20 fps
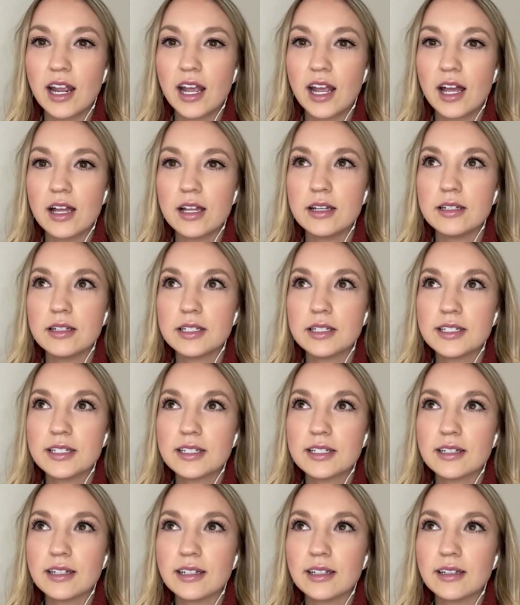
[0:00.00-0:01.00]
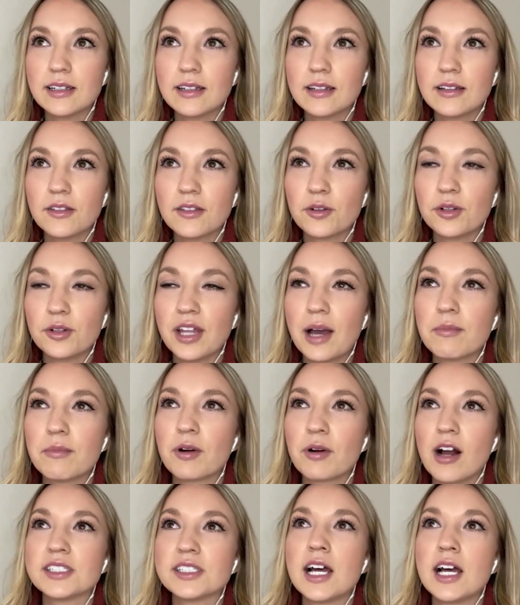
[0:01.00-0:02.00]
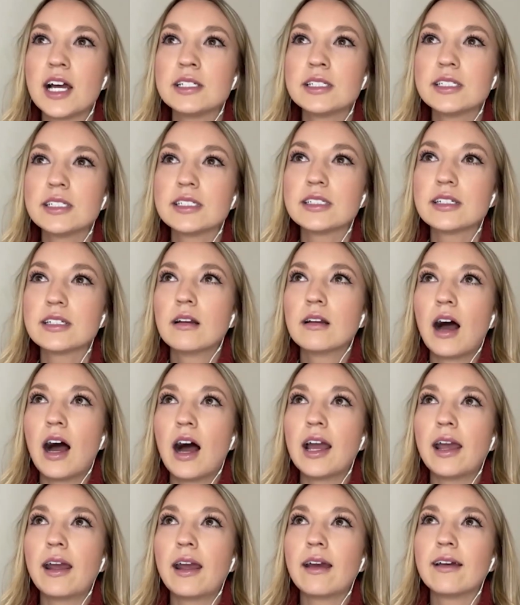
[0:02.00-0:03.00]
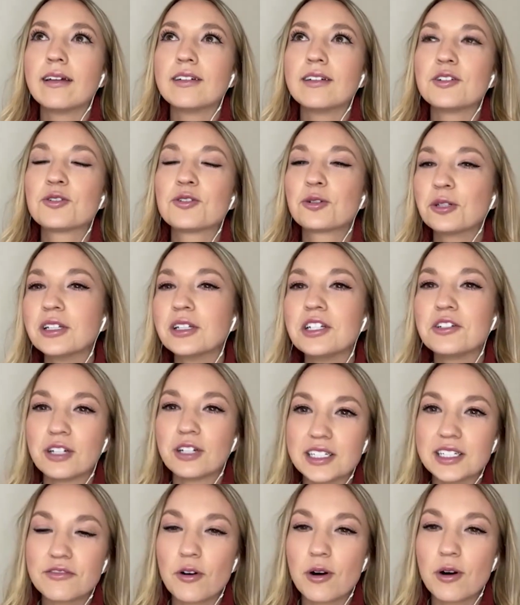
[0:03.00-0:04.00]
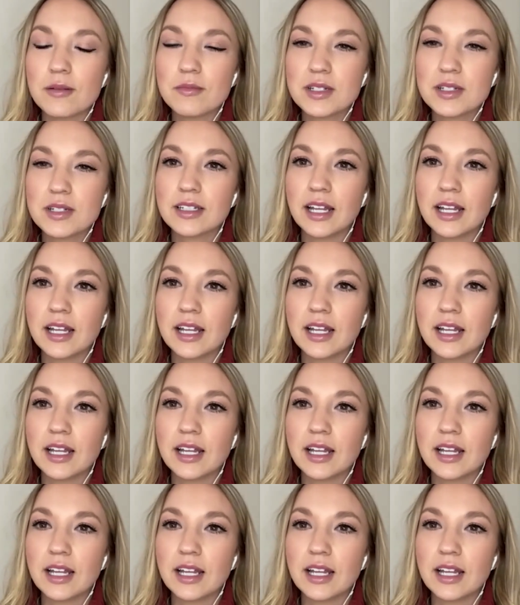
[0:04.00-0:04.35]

And through that process, I truly transformed.